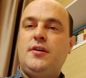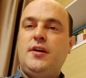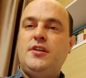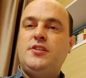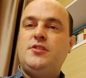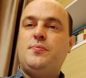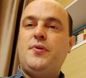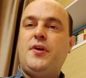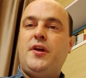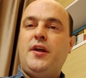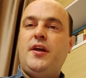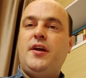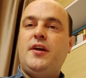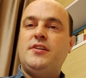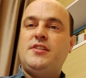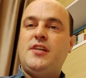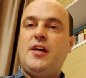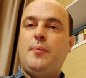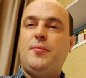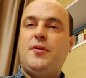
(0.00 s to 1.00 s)
is bringing
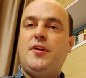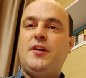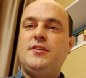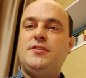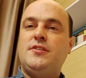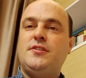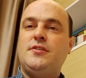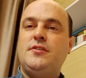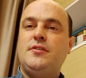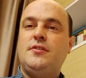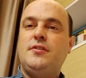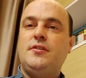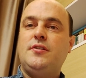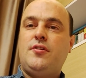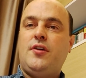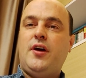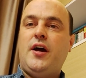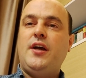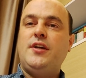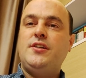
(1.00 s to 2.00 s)
us happiness.
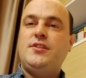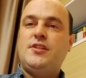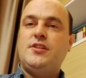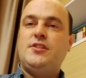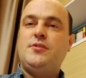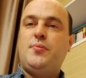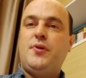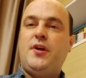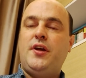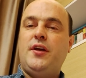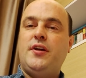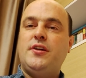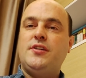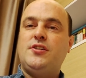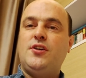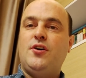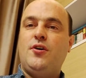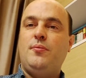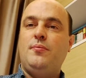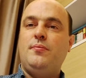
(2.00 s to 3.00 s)
Christ is bringing
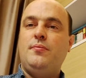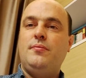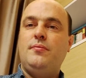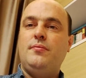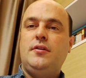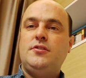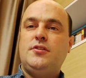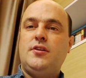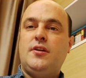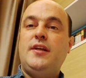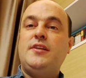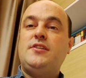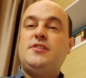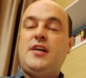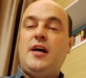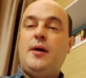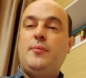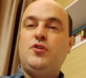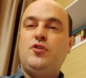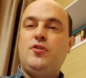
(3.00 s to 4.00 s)
us home. So let's
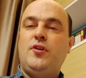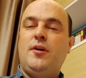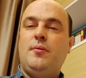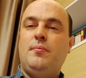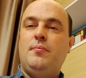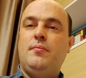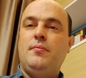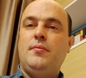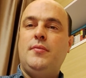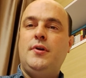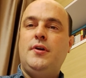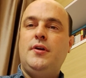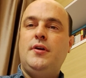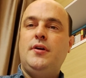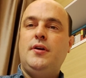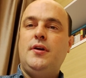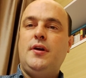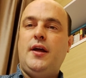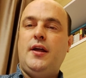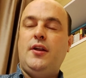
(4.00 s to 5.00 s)
come to Him
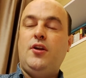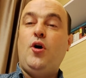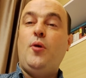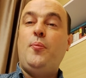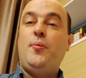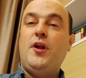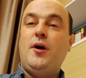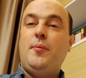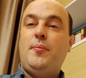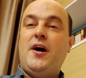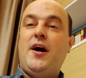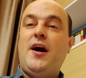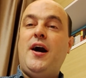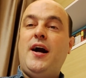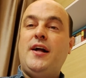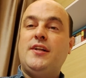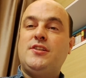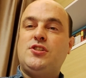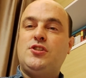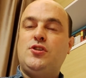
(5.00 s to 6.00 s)
and open up our
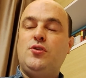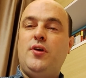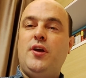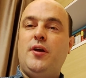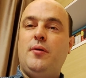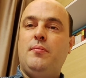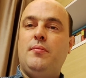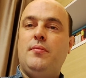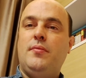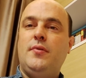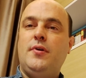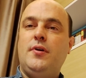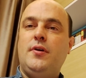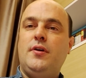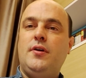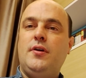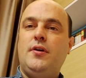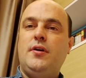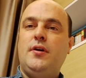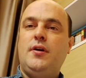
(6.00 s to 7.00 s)
hearts to Him
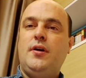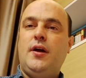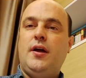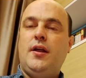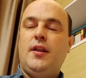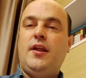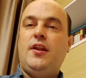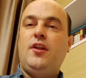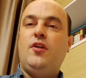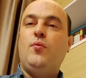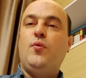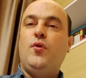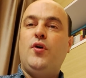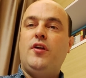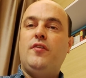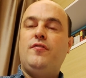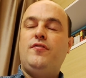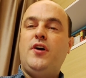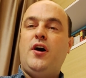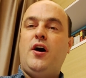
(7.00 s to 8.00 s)
and let the
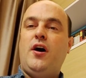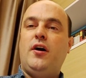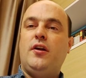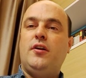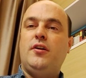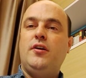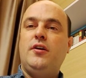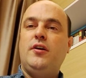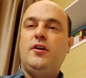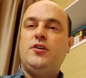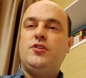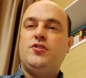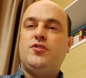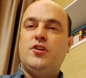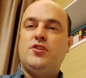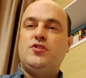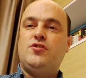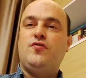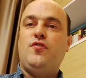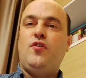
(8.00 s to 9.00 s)
Word of God
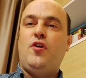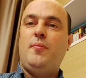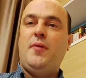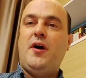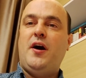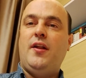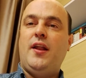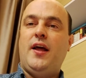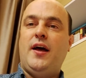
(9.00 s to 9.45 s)
transform our